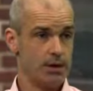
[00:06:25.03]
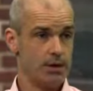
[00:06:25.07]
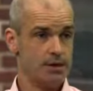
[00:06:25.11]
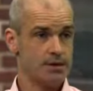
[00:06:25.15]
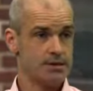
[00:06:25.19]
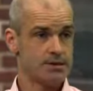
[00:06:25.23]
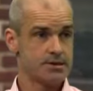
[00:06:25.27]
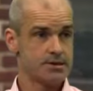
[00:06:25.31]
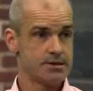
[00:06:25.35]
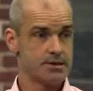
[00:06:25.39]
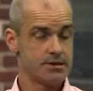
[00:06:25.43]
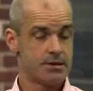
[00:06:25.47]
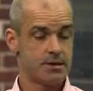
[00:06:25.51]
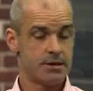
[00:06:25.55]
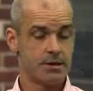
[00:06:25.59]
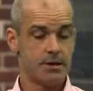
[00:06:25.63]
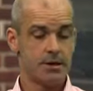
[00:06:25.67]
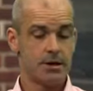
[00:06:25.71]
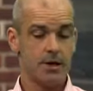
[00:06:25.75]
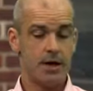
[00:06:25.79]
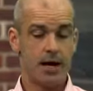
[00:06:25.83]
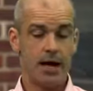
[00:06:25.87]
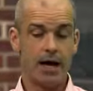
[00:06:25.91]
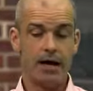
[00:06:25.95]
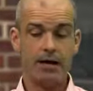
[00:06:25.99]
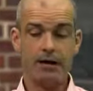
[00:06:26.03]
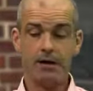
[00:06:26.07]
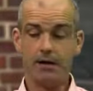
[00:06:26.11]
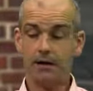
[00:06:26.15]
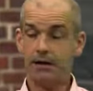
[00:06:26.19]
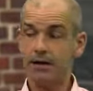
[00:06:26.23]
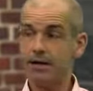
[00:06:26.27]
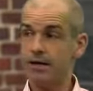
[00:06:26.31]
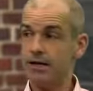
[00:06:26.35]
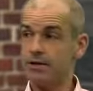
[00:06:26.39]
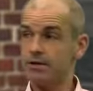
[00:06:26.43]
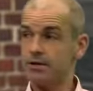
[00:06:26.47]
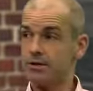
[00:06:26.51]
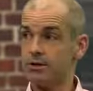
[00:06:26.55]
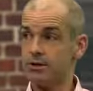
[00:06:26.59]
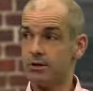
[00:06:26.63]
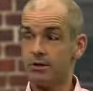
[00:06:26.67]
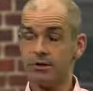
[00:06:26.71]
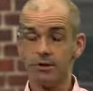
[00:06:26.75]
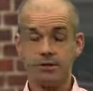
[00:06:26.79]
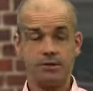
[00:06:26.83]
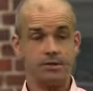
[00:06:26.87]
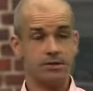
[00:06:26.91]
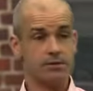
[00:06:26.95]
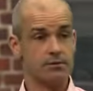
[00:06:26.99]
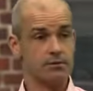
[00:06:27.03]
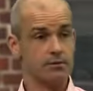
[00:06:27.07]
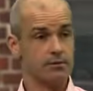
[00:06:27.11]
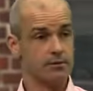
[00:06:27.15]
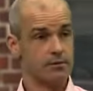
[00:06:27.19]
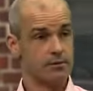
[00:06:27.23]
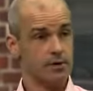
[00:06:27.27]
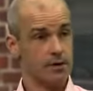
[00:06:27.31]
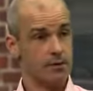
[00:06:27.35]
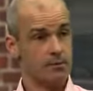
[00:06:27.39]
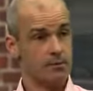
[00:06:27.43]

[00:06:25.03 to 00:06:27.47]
is. And it leads to lots of